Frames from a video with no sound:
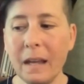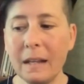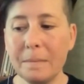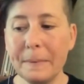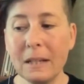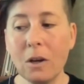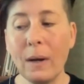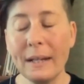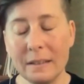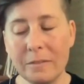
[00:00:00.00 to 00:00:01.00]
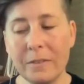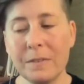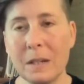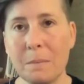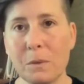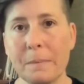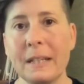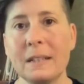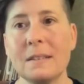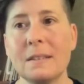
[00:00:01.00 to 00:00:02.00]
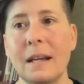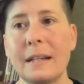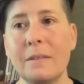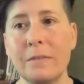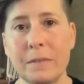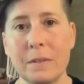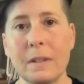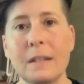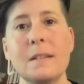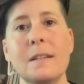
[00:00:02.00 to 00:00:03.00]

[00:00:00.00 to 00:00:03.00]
and I need 15 more minutes. I need 15.